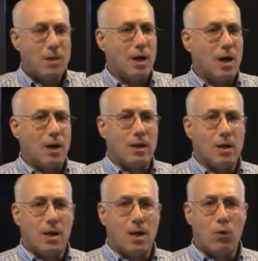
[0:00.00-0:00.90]
uh,
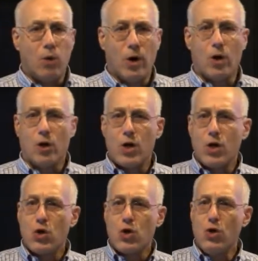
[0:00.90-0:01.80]
uh, where
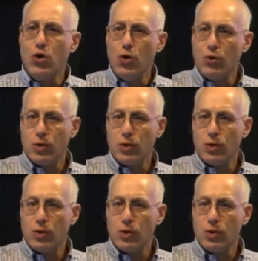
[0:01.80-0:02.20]
you,